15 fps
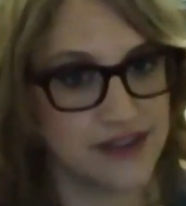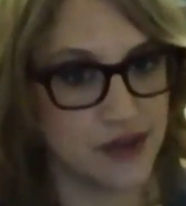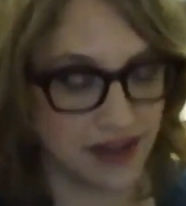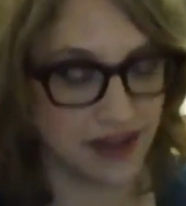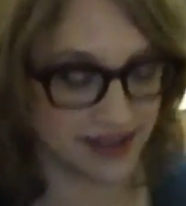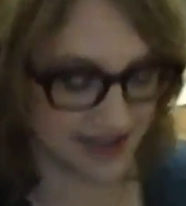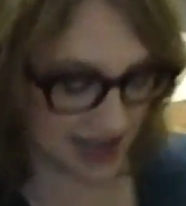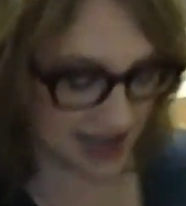You'll
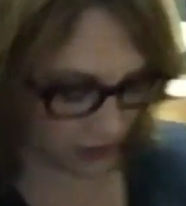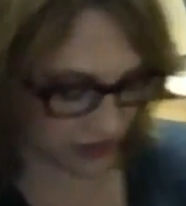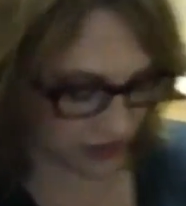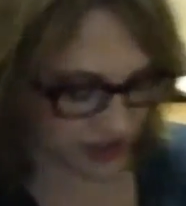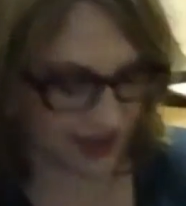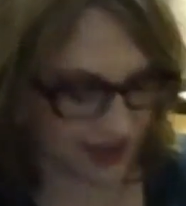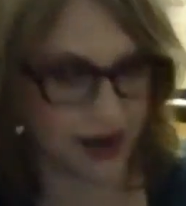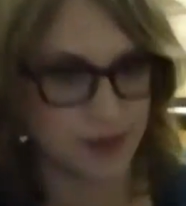like dangle a
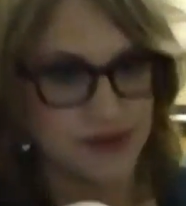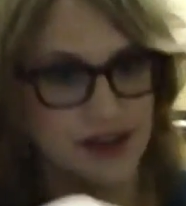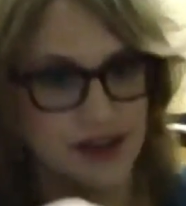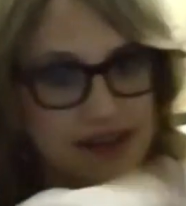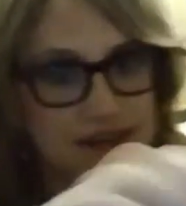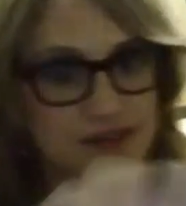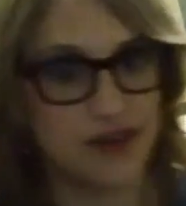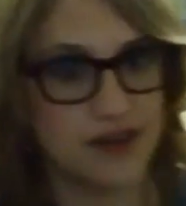shiny object
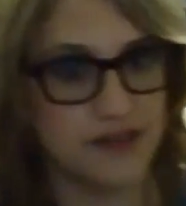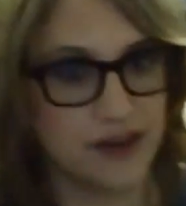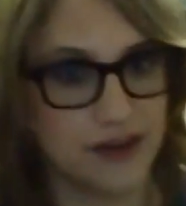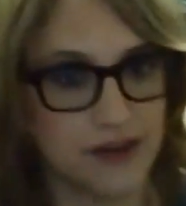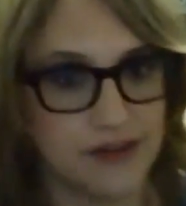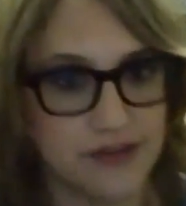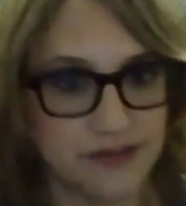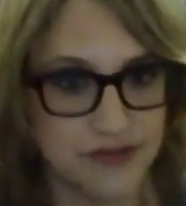in front of
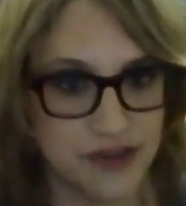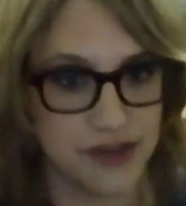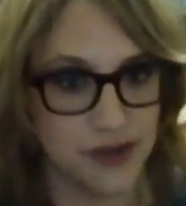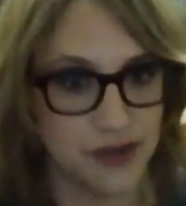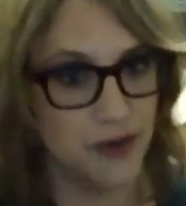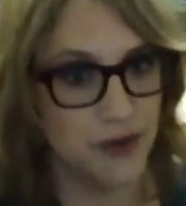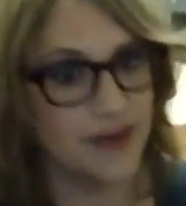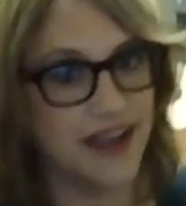your
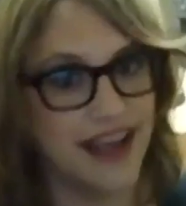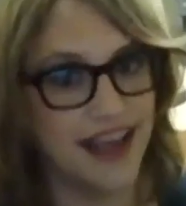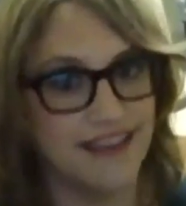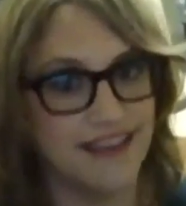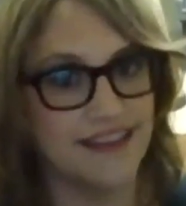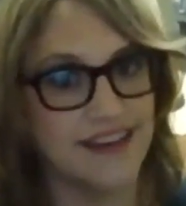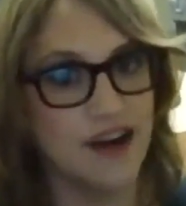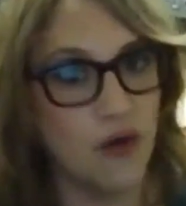vagoo
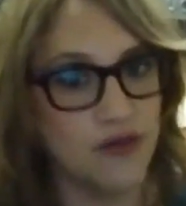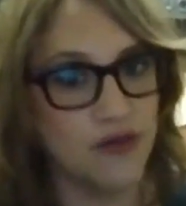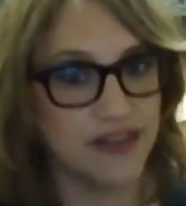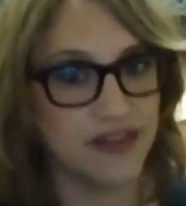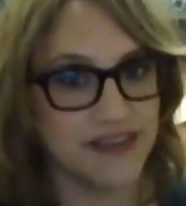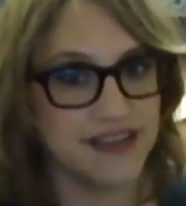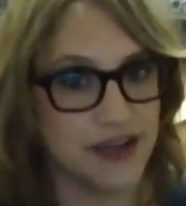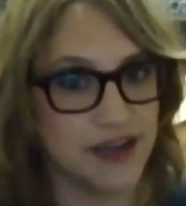and
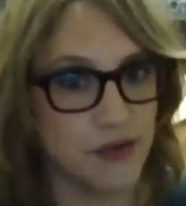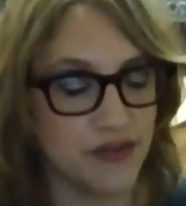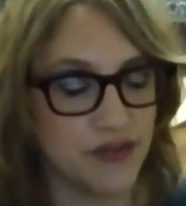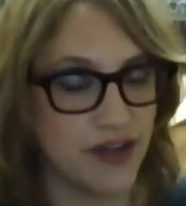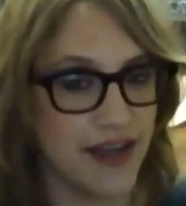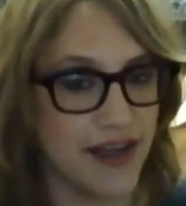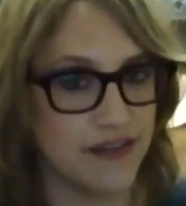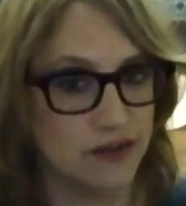hopefully the dick will
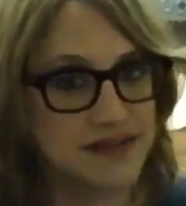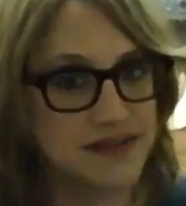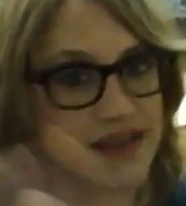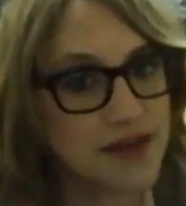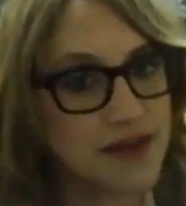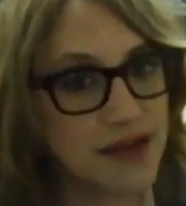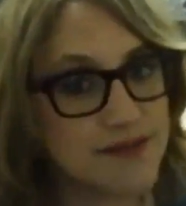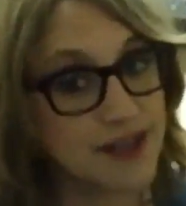fly in there. But
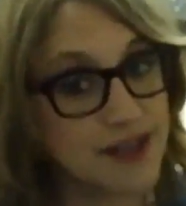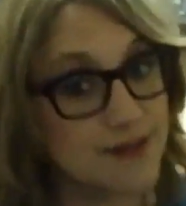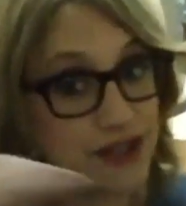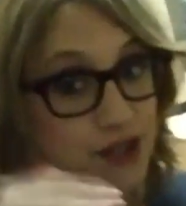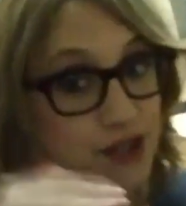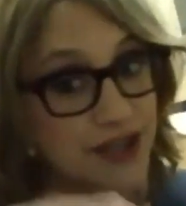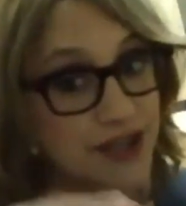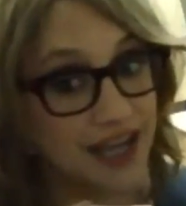sometimes it could be
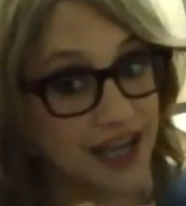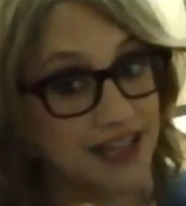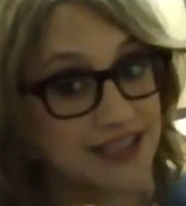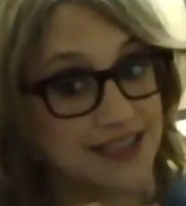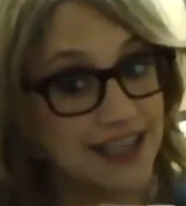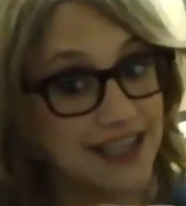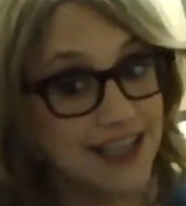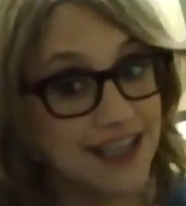two dicks